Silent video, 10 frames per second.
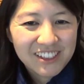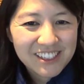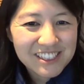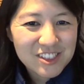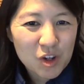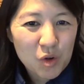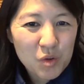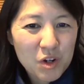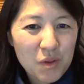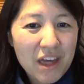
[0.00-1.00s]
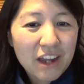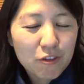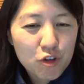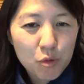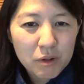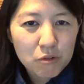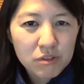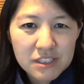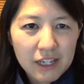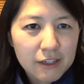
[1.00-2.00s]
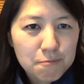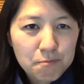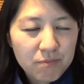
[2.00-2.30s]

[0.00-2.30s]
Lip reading: And so, you know, in that group, it was like